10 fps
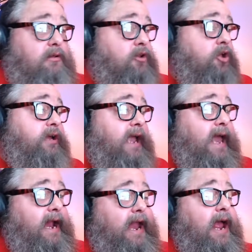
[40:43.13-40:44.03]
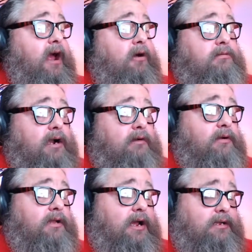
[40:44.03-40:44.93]
Looking at it now, I
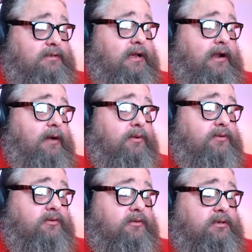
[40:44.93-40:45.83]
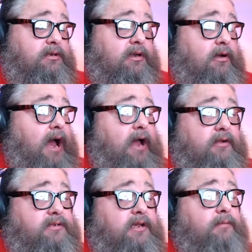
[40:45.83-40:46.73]
realize that I was, high
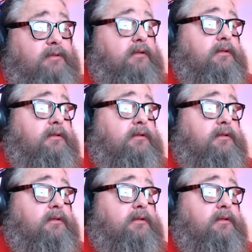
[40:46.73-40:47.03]
on something.